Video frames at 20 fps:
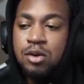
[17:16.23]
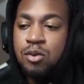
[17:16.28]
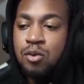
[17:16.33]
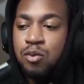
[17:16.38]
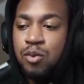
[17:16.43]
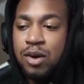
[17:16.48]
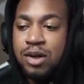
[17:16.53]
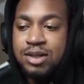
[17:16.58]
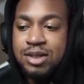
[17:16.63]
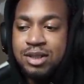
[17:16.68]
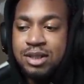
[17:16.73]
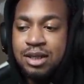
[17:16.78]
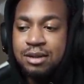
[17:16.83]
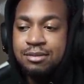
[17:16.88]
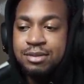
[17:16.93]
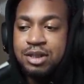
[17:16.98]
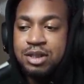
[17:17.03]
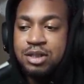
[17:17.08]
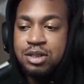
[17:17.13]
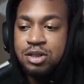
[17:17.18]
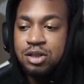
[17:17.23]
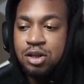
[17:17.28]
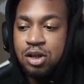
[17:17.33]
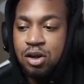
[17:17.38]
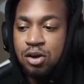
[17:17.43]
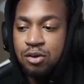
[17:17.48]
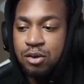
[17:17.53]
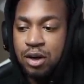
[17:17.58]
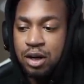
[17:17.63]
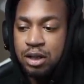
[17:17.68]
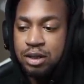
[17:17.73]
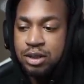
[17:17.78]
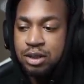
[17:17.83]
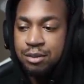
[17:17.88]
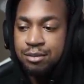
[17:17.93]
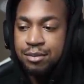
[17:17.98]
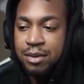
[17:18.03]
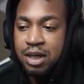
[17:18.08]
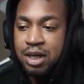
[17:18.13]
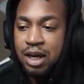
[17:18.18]
What seems slower? To
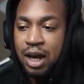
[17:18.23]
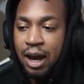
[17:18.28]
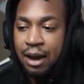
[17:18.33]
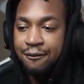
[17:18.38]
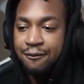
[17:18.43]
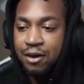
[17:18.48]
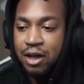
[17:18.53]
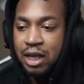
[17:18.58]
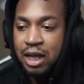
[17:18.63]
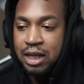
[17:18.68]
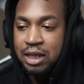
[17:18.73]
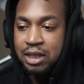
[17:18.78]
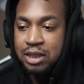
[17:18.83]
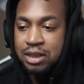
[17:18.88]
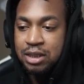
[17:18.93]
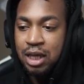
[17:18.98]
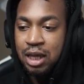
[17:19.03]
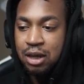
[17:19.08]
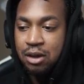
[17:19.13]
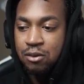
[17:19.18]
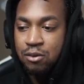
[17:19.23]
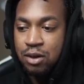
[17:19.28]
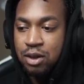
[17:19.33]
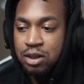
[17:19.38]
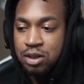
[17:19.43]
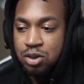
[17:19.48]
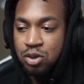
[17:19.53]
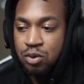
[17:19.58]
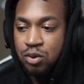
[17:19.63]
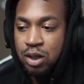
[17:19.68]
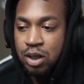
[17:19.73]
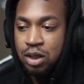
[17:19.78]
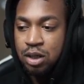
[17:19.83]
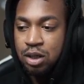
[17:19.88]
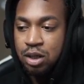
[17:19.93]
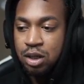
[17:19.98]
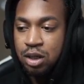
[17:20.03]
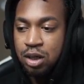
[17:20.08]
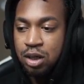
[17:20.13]
me, I feel like the second one's quicker.